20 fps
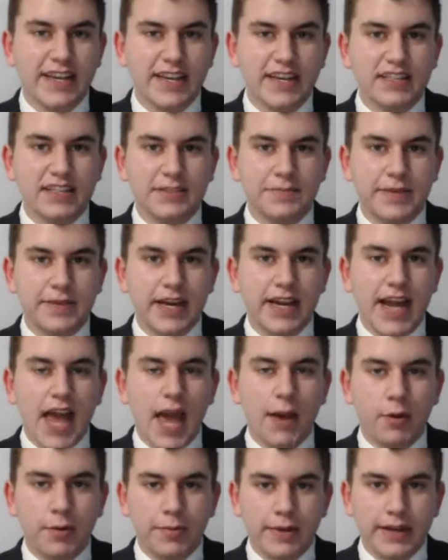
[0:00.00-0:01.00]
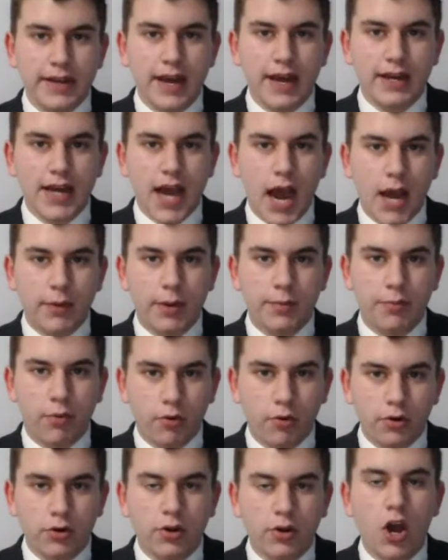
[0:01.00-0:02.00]
ESPN MLB.com
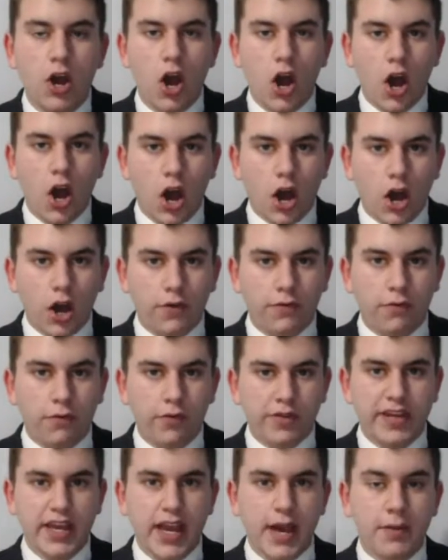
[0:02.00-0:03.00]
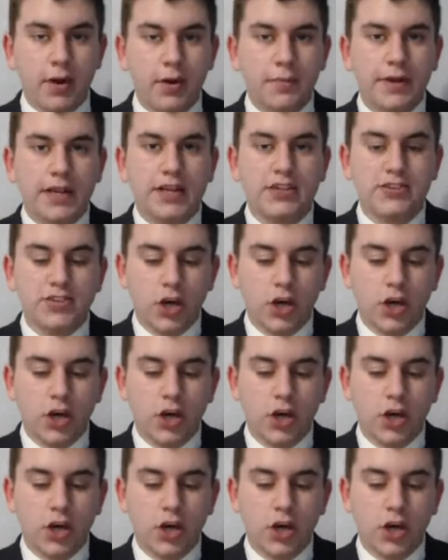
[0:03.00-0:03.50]
reporter for the MLB.